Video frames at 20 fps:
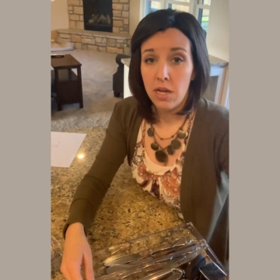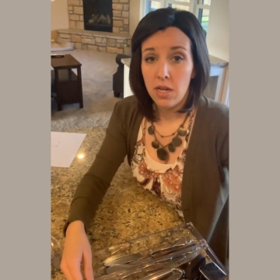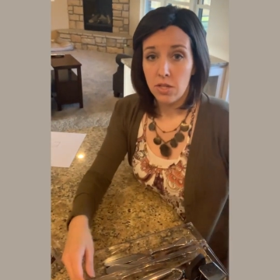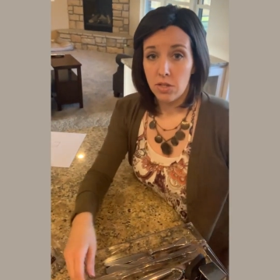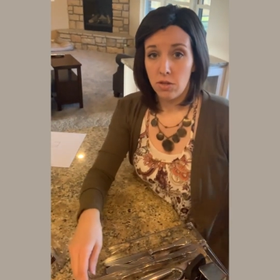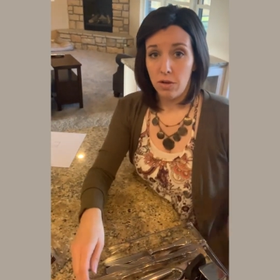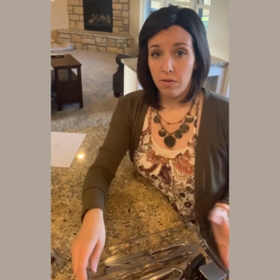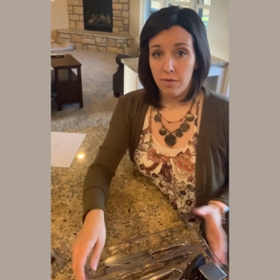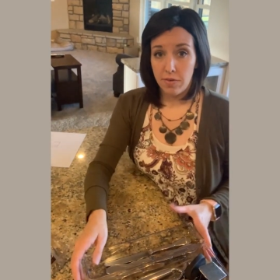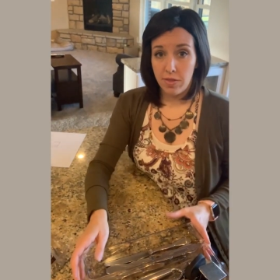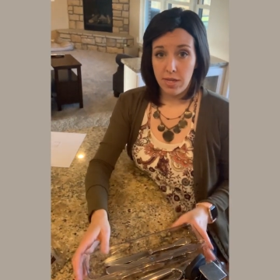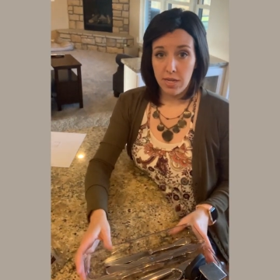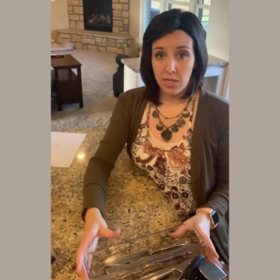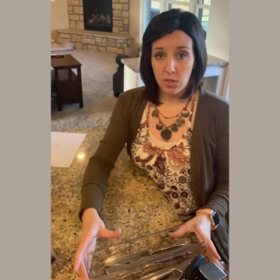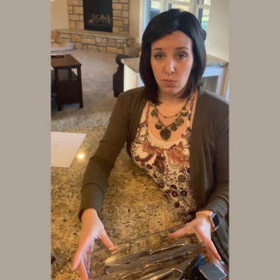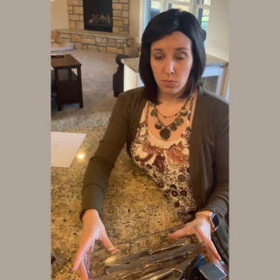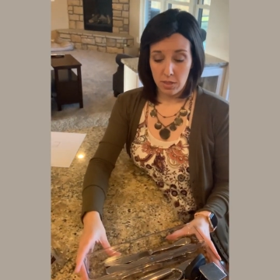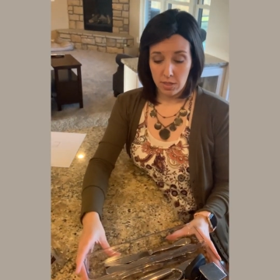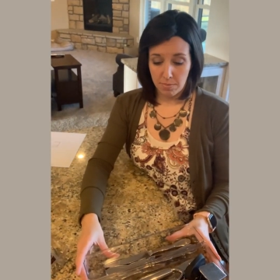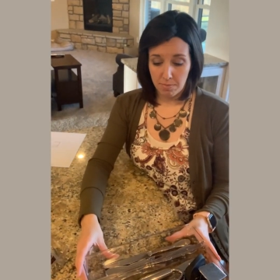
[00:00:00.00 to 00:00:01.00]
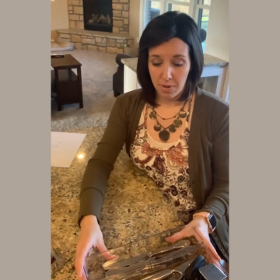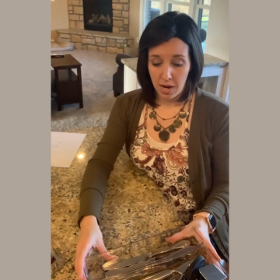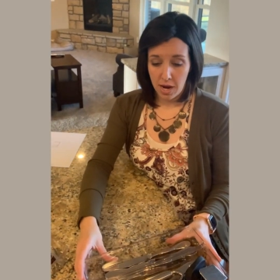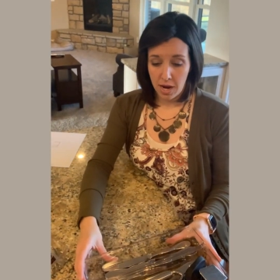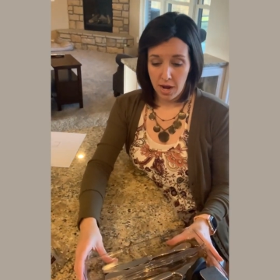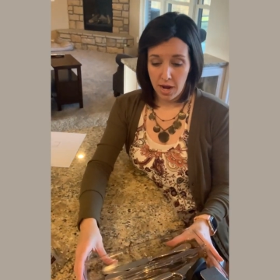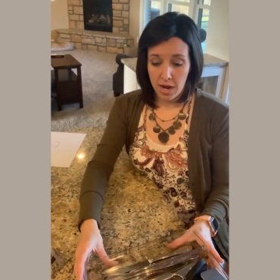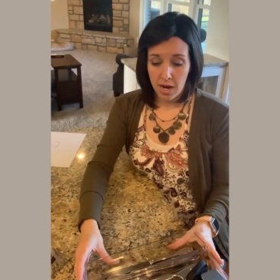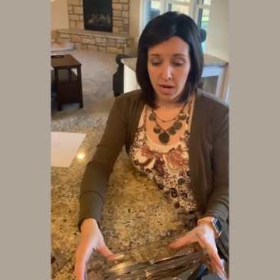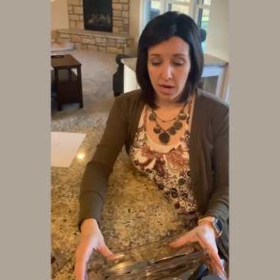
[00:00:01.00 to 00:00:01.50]
So if this was
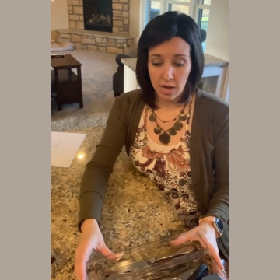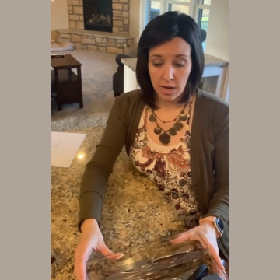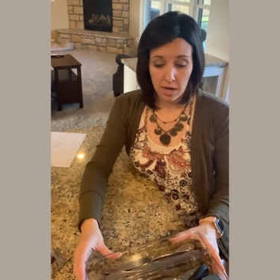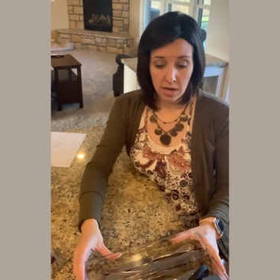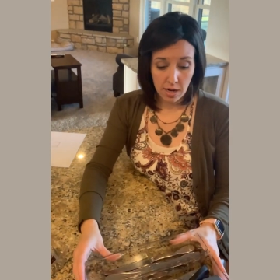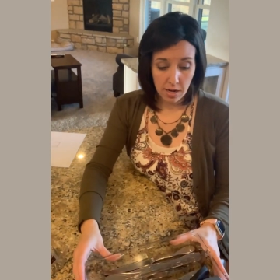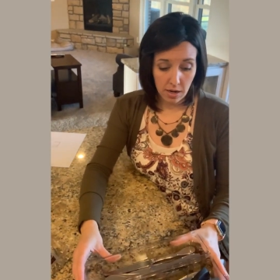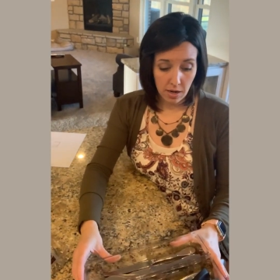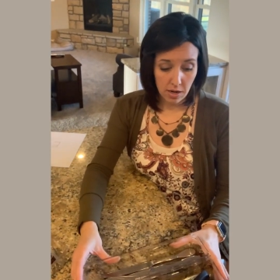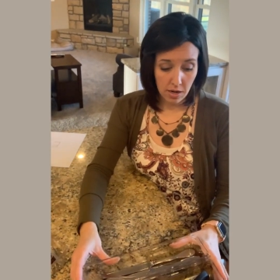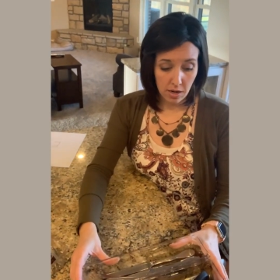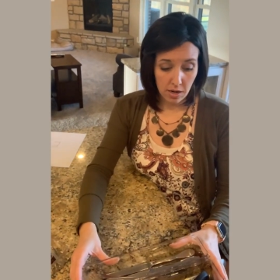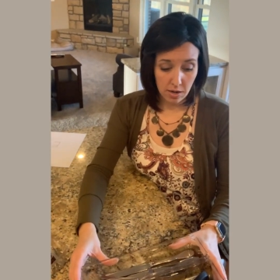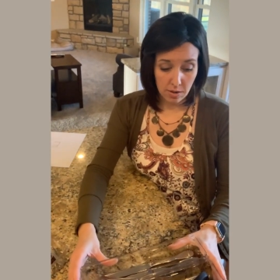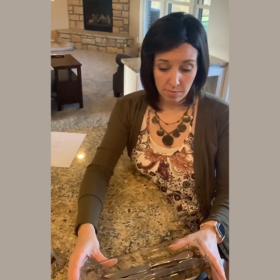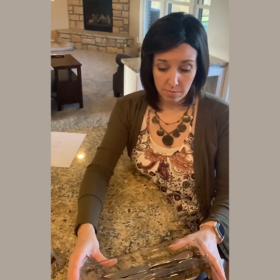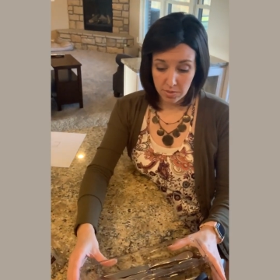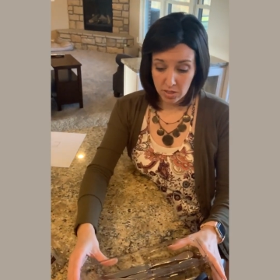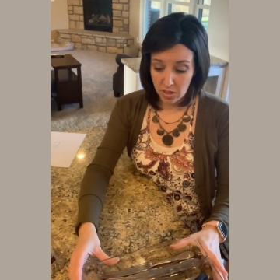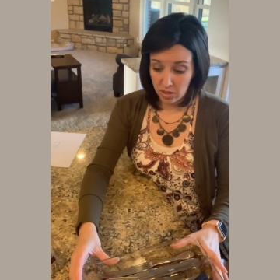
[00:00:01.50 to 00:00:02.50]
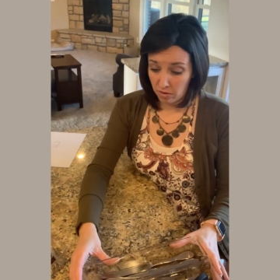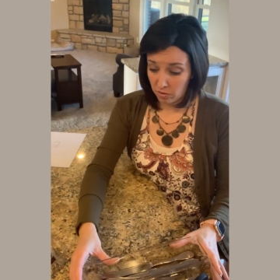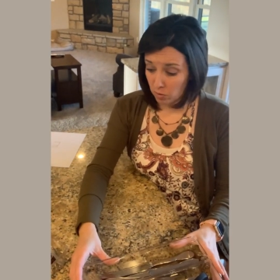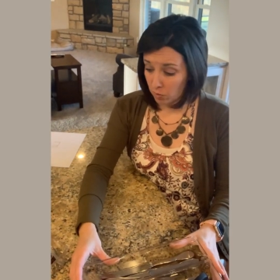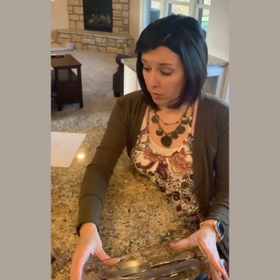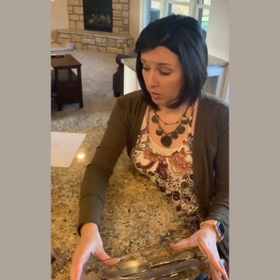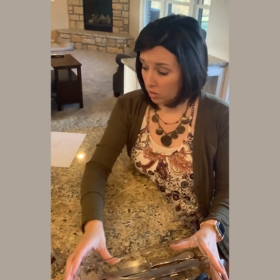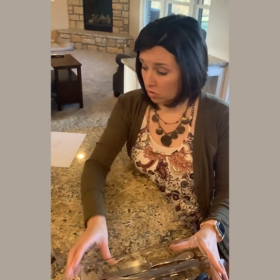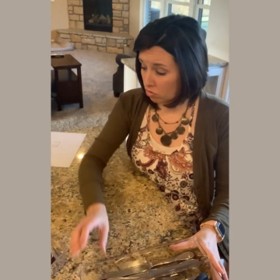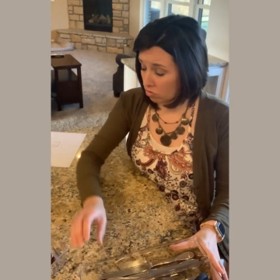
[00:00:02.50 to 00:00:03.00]
my
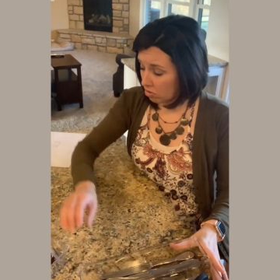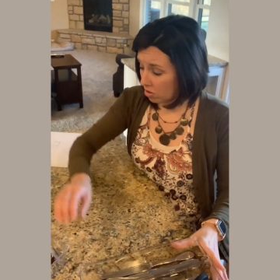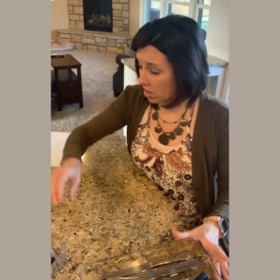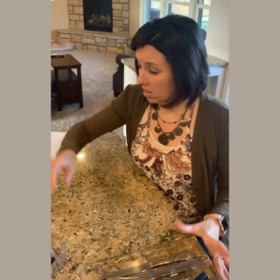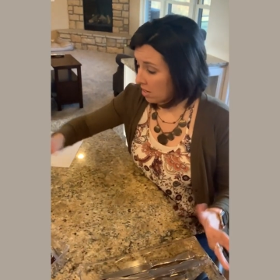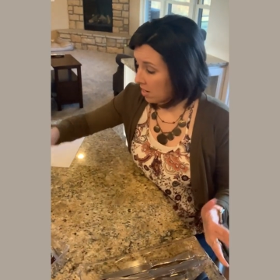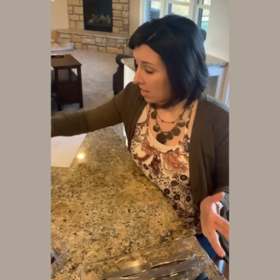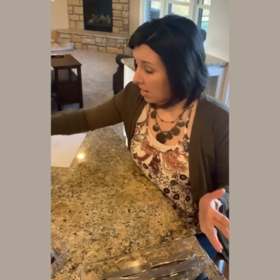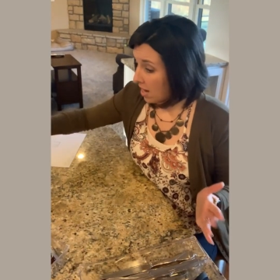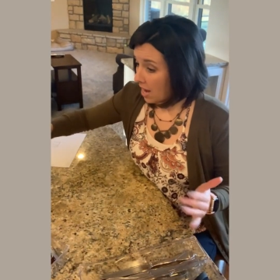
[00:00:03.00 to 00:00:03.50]
silverware drawer,